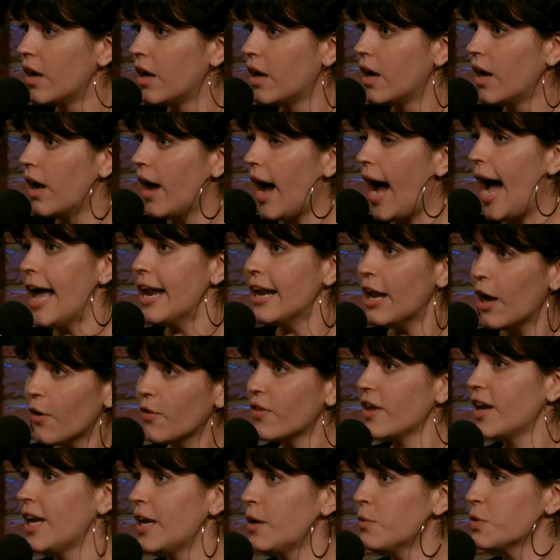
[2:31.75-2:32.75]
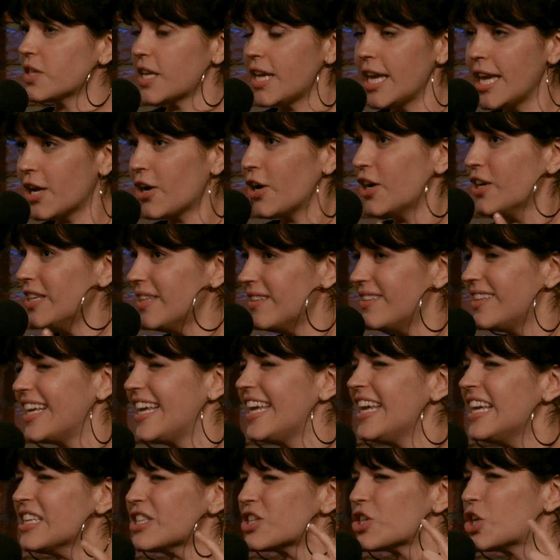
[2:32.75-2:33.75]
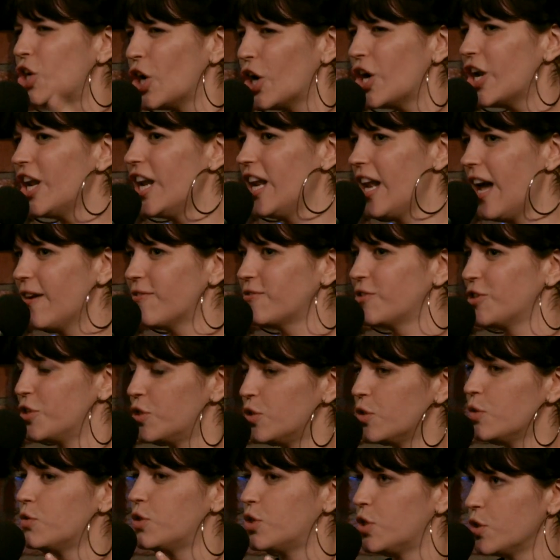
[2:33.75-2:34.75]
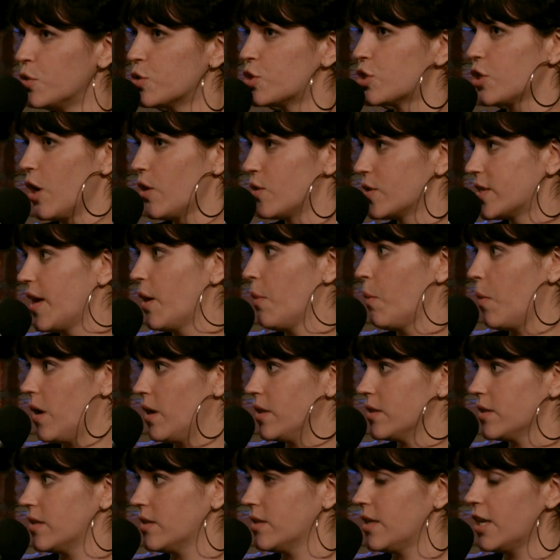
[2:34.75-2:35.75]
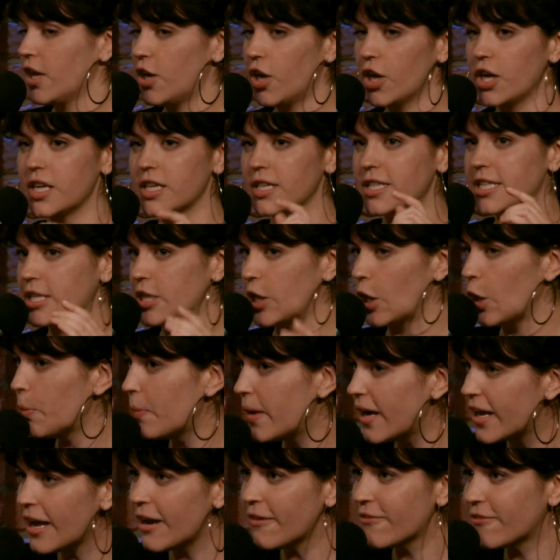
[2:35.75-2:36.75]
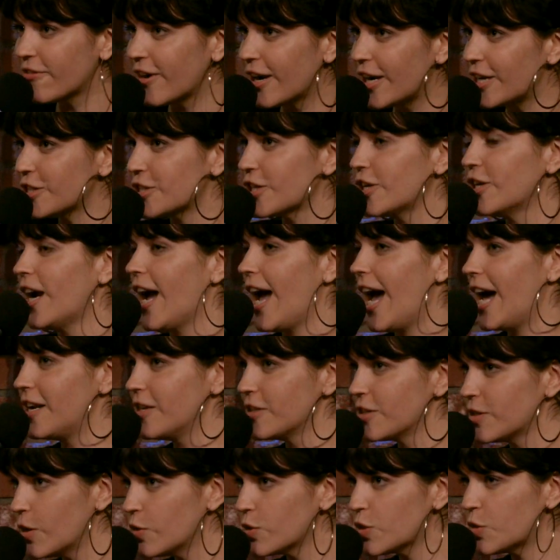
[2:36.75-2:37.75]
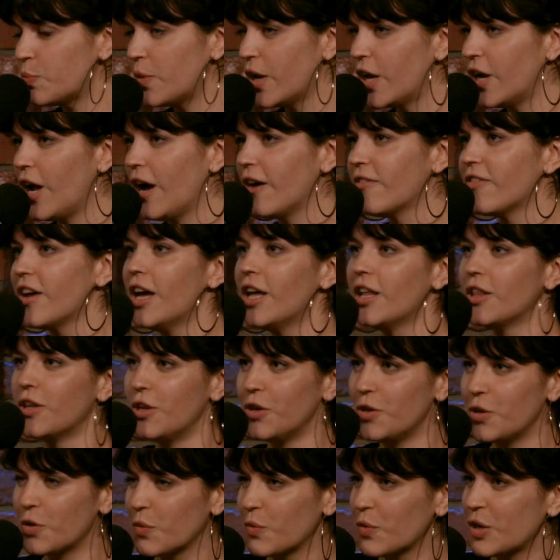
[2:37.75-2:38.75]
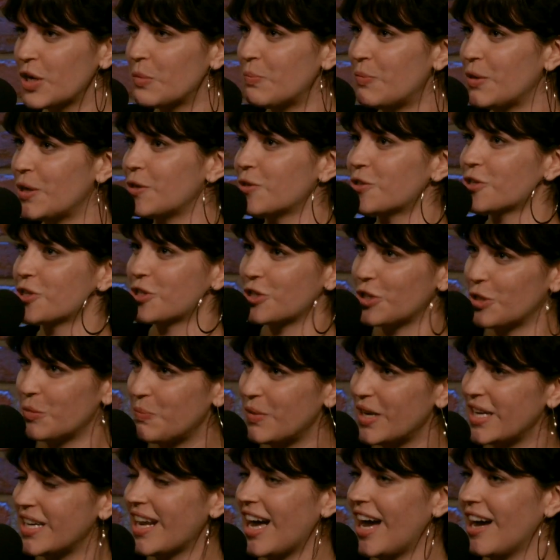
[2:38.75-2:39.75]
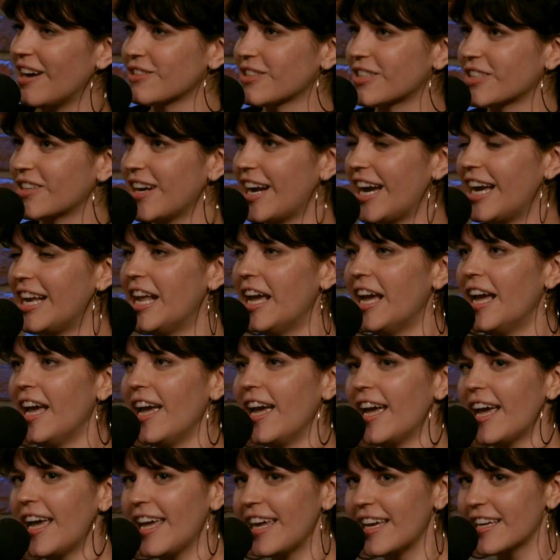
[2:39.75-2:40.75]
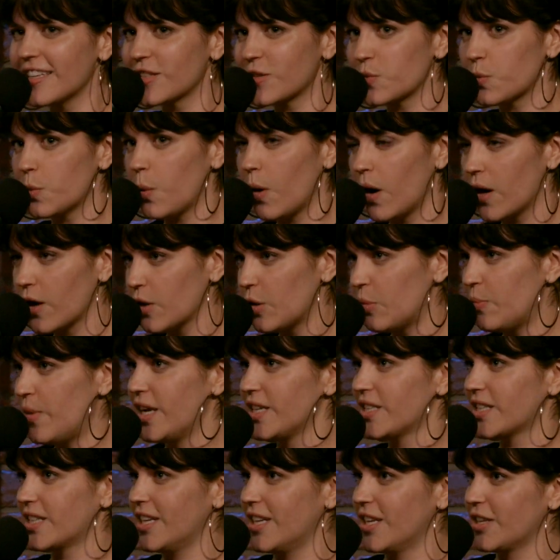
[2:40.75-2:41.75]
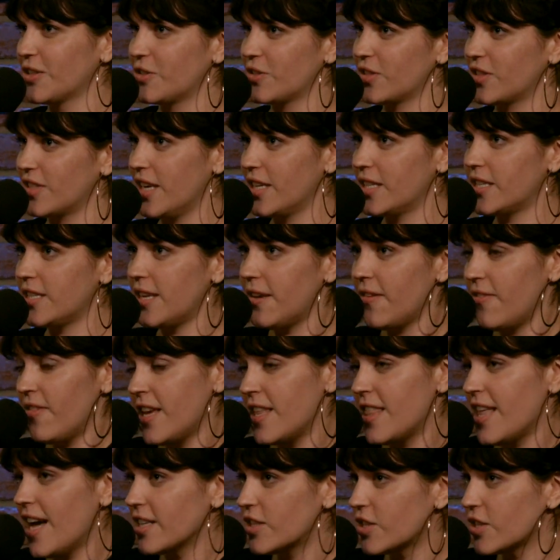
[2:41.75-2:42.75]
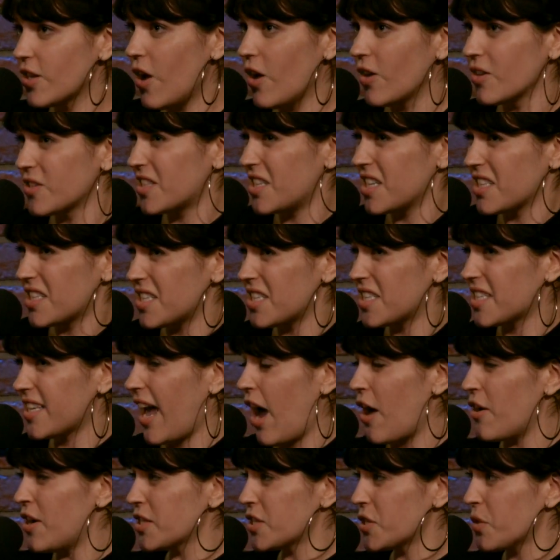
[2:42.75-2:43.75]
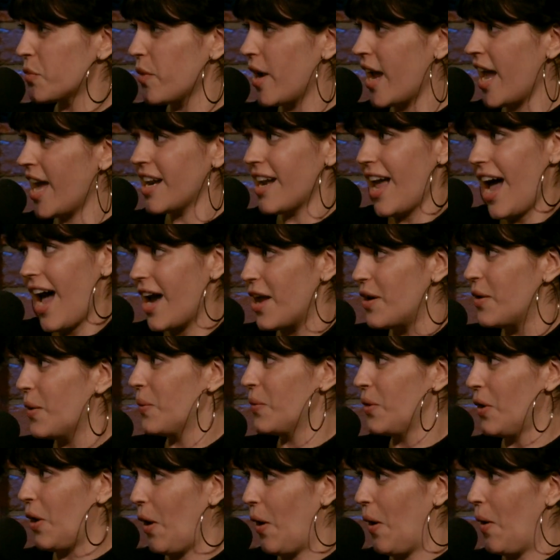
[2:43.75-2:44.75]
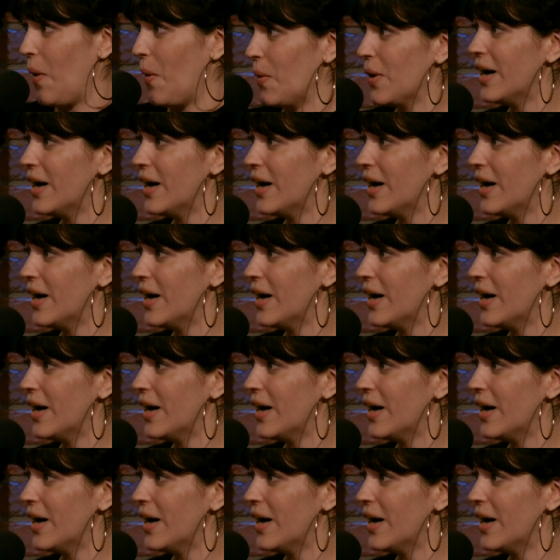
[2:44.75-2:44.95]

I know that he's good enough to do two shows at once. He could have still been on Frasier, had his own spinoff. The new reboot should be Niles Crane. He is one of the best characters on TV, that's all. Does this count as a rant? I don't know.